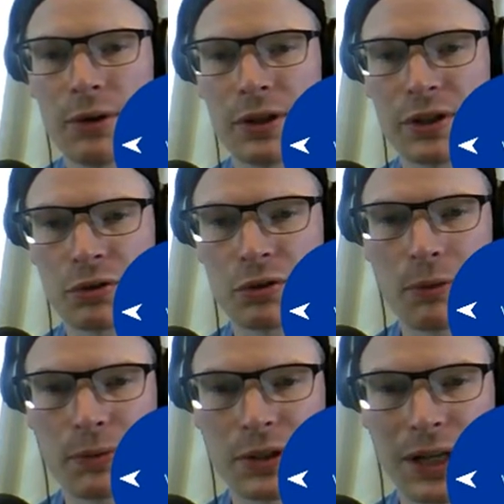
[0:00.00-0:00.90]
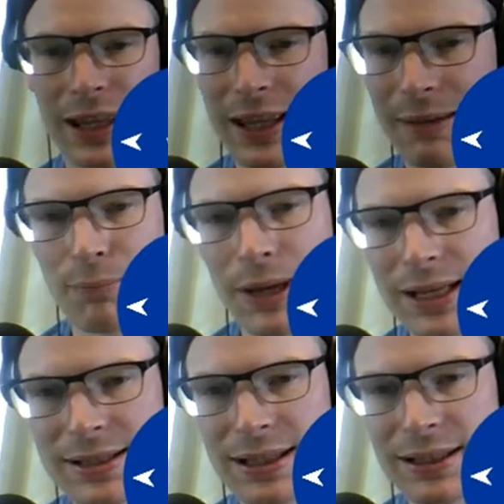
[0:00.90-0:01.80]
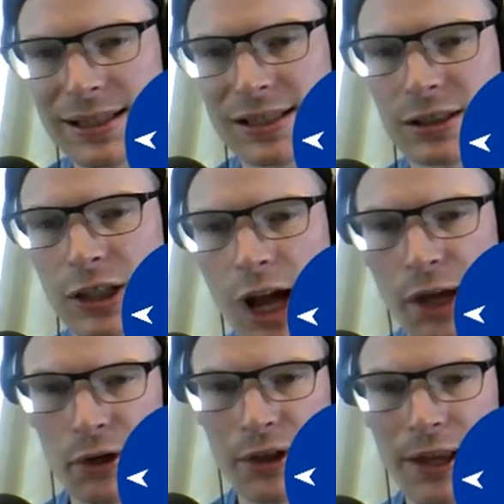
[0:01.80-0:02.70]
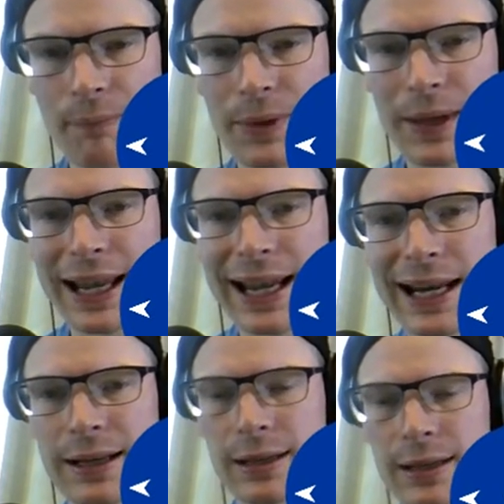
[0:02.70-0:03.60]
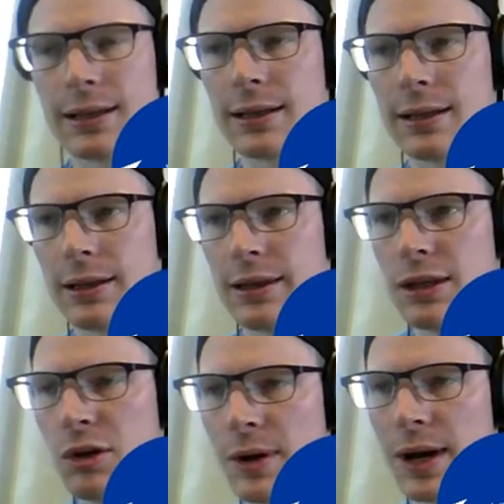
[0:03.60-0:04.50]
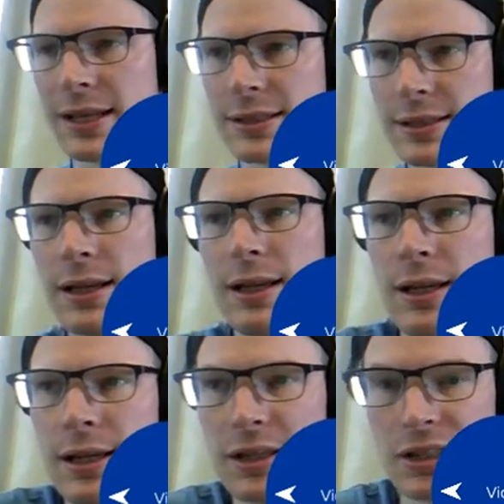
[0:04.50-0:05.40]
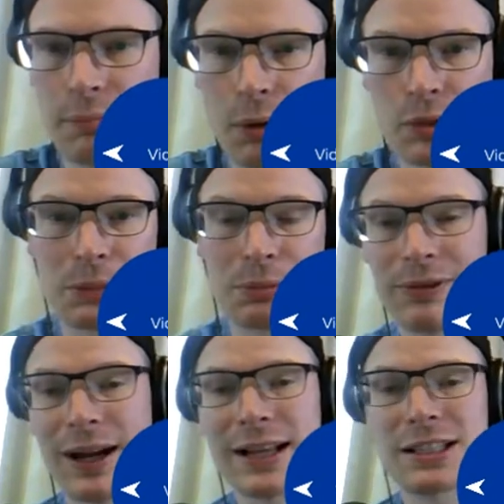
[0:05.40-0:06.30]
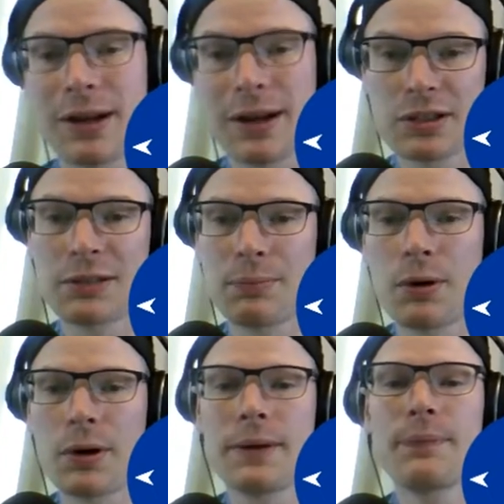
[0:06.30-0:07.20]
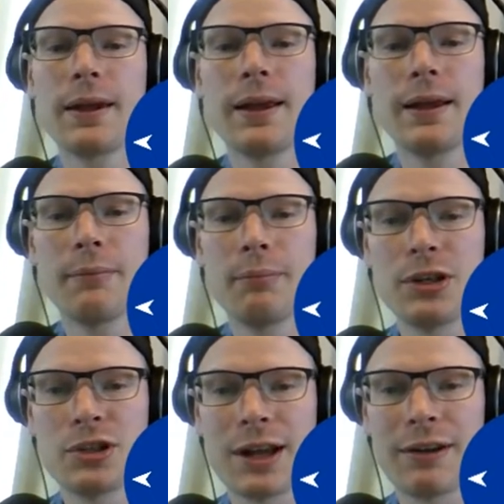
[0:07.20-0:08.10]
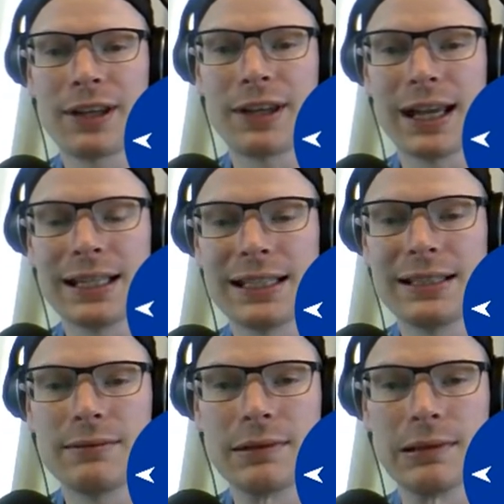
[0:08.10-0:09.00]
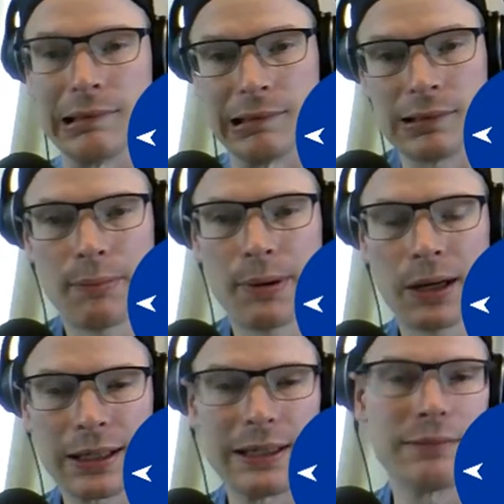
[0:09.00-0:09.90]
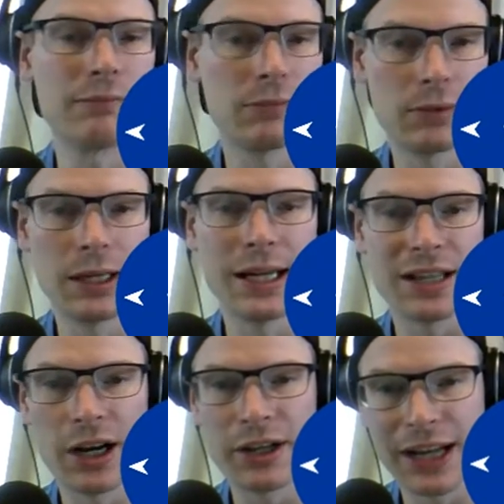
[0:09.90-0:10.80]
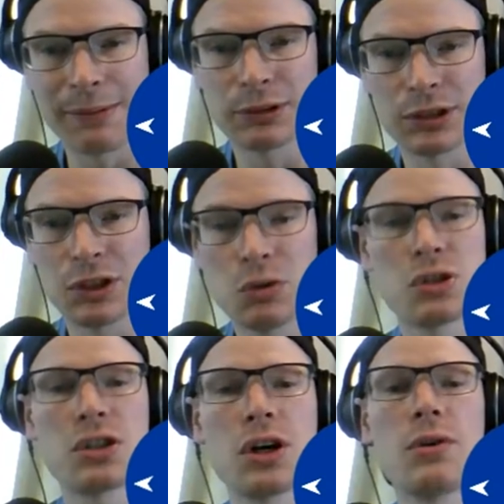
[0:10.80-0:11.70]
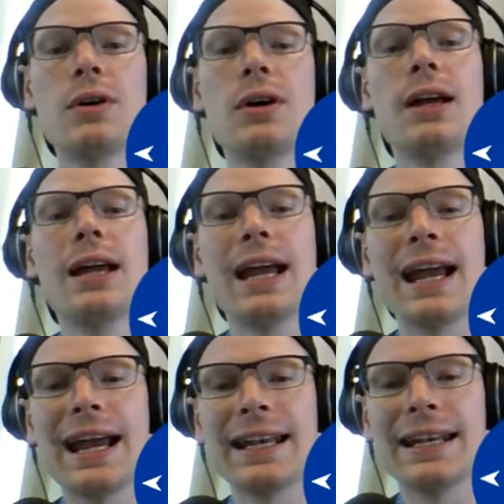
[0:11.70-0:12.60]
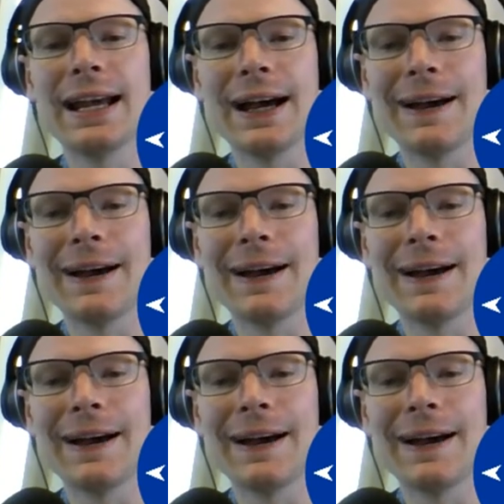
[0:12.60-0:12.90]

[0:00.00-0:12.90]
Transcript: with his troops, and they basically slaughter them. And the U.S. is supposed to provide some air support, but JFK apparently is unable to do so, and